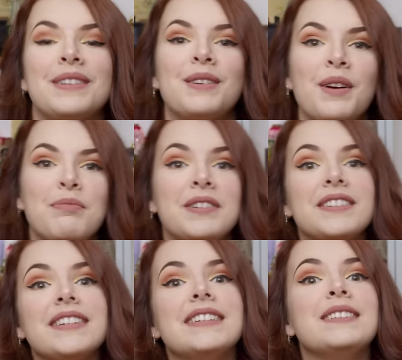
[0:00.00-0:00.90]
It's quite
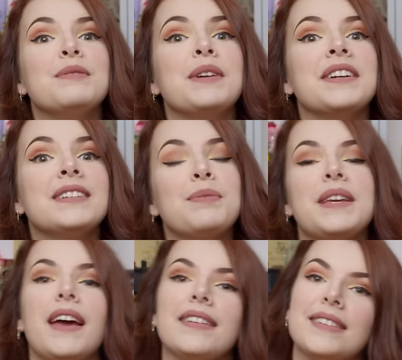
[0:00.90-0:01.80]
pretty, to be honest. But
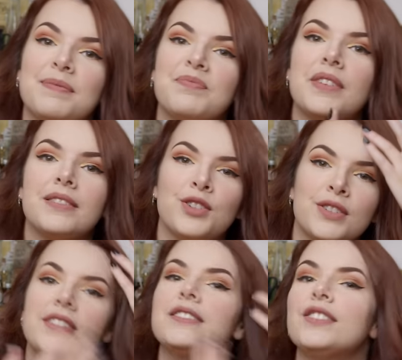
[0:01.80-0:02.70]
yes,
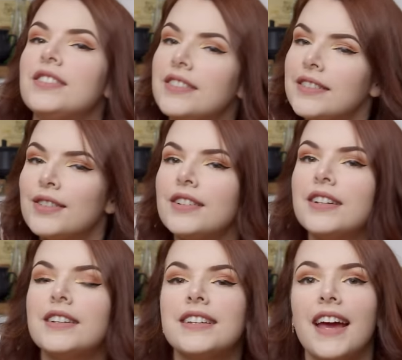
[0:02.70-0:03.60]
just thought
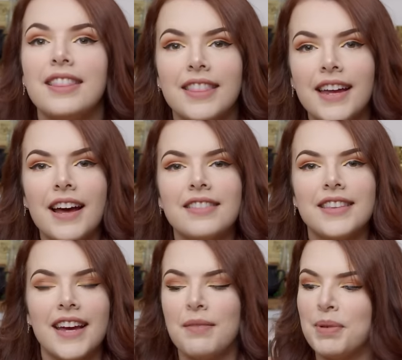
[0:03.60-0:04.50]
I'd get that out
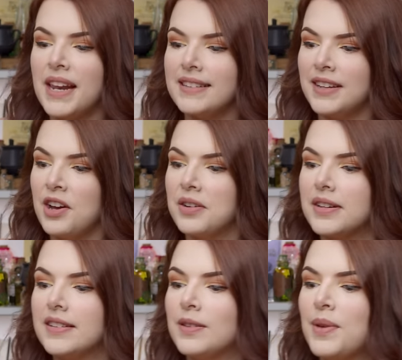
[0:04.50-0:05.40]
there. But let's go,
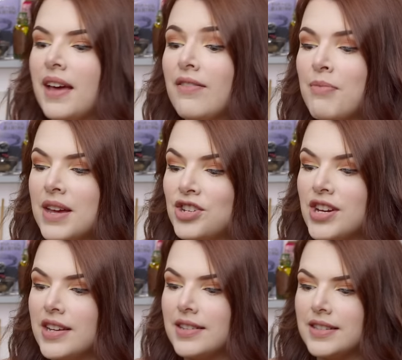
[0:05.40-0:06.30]
because we have
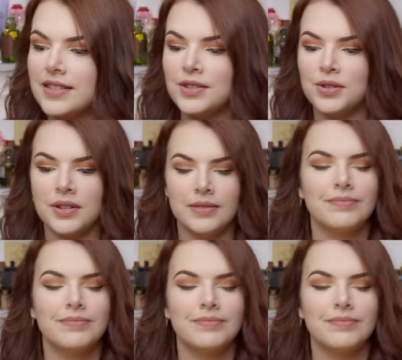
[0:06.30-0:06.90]
magic to